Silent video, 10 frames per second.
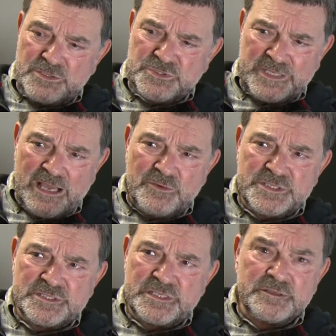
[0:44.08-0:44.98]
So now
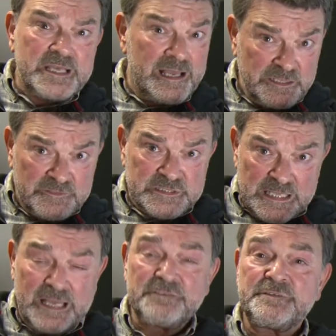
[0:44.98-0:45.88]
he's near the end of his
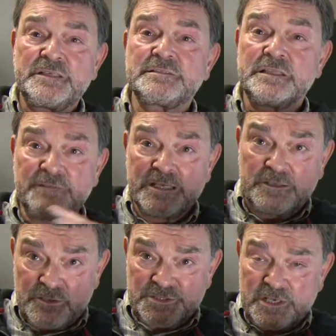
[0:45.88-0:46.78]
life and he's living in
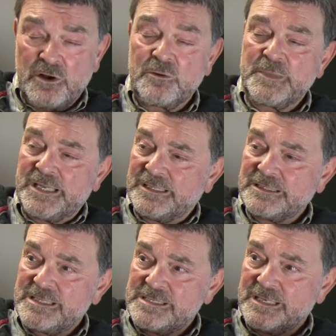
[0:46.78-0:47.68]
a nursing home,
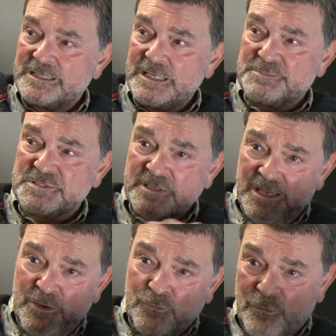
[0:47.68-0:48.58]
and he keeps
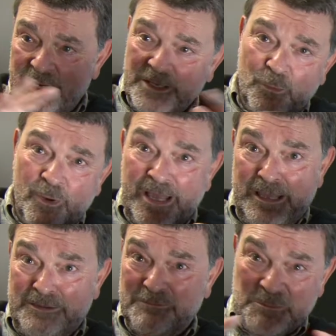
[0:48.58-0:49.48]
running
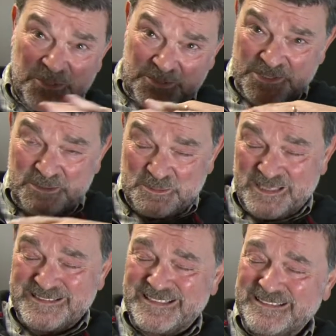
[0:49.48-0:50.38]
away from the nursing home
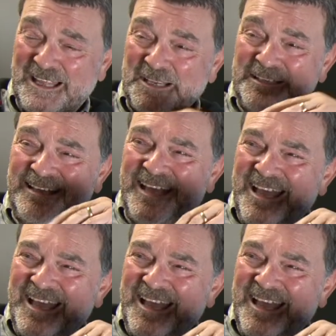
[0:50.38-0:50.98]
because he doesn't like it.